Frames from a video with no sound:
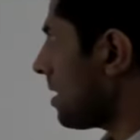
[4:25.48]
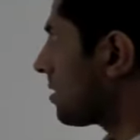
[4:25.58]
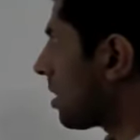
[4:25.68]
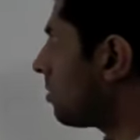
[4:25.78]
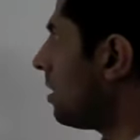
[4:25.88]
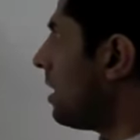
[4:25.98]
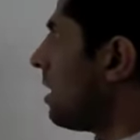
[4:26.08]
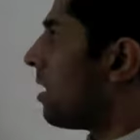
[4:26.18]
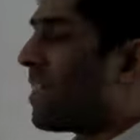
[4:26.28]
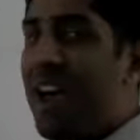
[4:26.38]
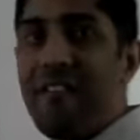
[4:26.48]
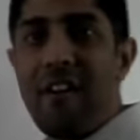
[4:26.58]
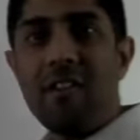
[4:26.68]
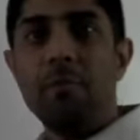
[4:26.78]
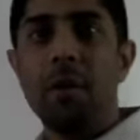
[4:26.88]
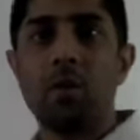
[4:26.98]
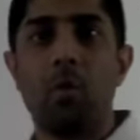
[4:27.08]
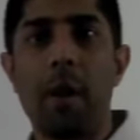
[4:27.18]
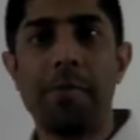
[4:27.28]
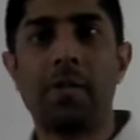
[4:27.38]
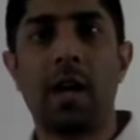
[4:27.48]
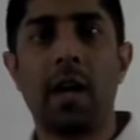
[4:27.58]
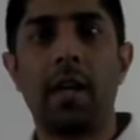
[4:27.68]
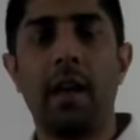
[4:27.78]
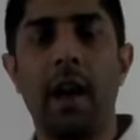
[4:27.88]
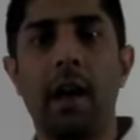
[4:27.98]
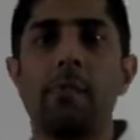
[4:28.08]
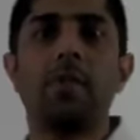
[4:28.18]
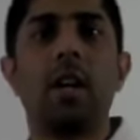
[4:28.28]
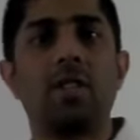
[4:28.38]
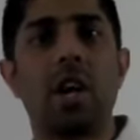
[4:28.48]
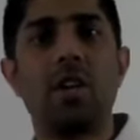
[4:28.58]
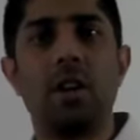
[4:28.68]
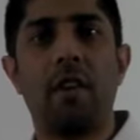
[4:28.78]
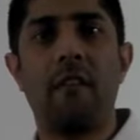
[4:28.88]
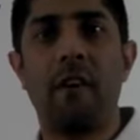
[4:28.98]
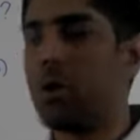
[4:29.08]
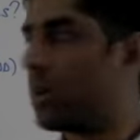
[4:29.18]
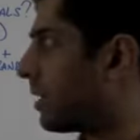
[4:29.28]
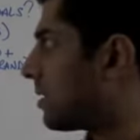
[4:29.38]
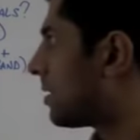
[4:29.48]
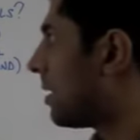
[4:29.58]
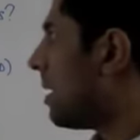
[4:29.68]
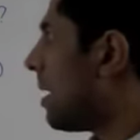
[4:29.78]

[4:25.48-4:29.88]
So they're very much website, search engine focused.